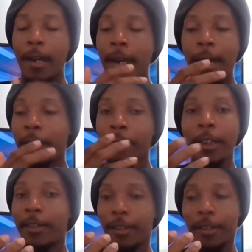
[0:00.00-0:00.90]
I don't
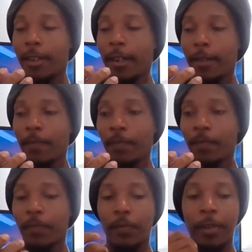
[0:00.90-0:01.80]
need to sit.
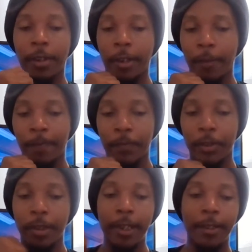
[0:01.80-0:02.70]
You know,
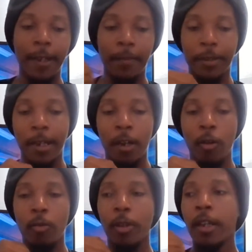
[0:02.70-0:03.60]
so he steps
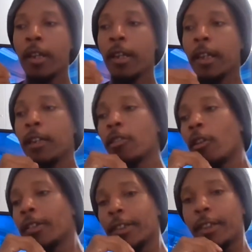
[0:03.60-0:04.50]
out, he
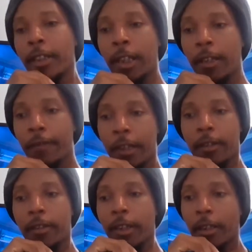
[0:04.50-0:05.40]
talks to Steve,
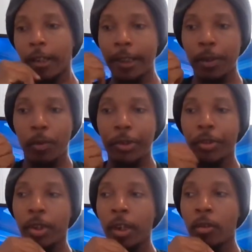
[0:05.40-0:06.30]
and, you know, because he
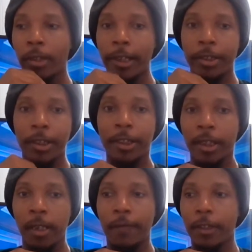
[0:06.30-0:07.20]
wants to know, like, since
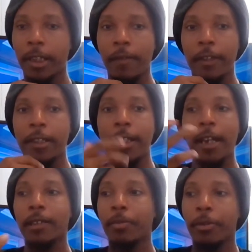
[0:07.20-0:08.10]
Steve has given his
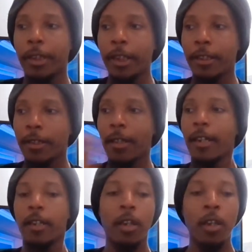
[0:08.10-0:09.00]
expertise,
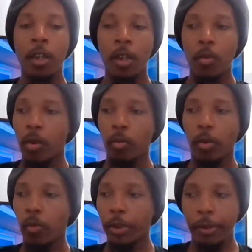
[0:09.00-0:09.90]
like, well,
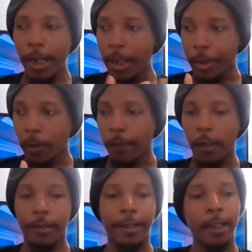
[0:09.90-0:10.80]
what do you got so
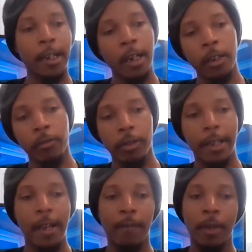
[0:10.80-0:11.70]
far? He's like, oh, I don't
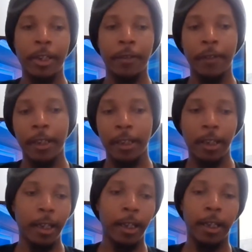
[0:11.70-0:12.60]
really have much of
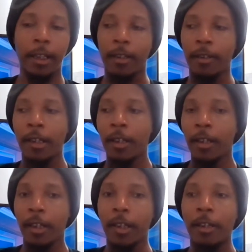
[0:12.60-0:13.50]
anything, and,
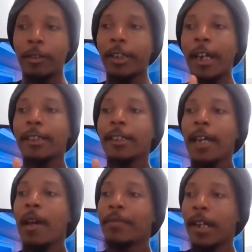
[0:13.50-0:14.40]
you know, Jack
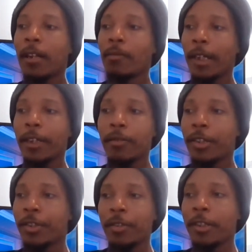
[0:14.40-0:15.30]
snaps at him, like, you
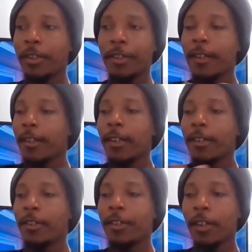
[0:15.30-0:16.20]
just sitting here
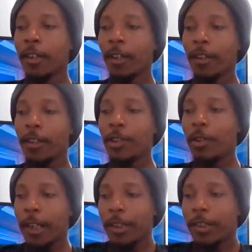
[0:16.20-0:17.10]
just
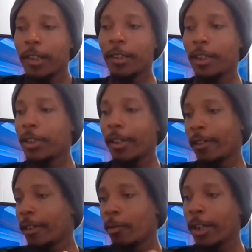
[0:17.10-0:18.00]
drinking tea, just
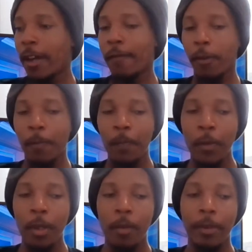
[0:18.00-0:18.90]
chilling or whatever.
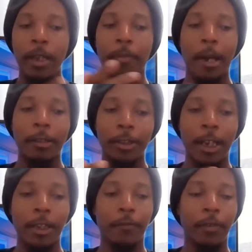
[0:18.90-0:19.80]
Well, he
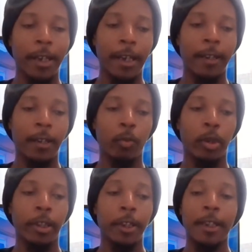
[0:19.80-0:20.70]
apologizes for that, and
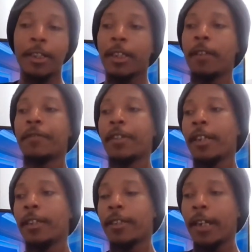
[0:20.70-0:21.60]
one thing that Steve
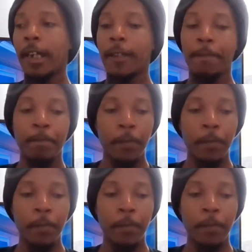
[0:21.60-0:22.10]
said is that